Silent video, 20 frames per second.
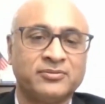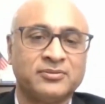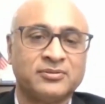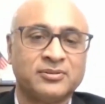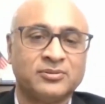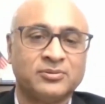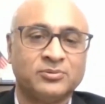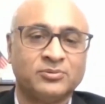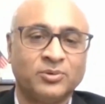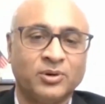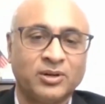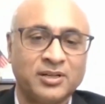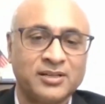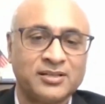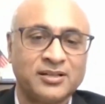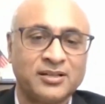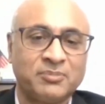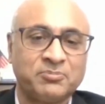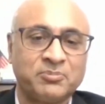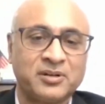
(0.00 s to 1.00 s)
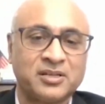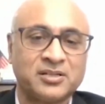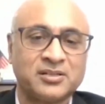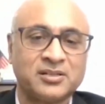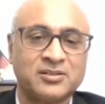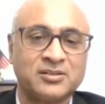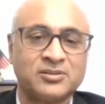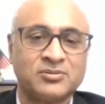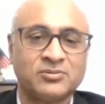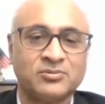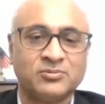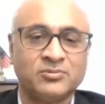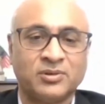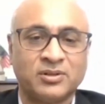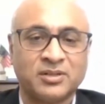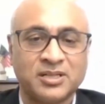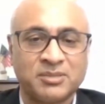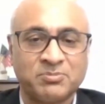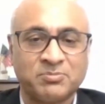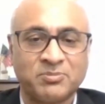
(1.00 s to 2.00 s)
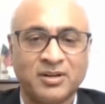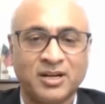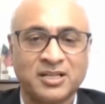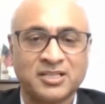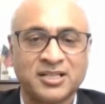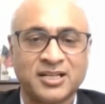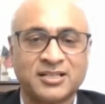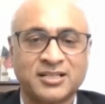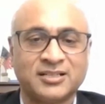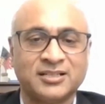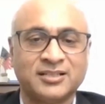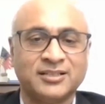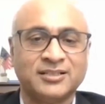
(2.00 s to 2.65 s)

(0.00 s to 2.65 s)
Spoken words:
what is operations, what is project,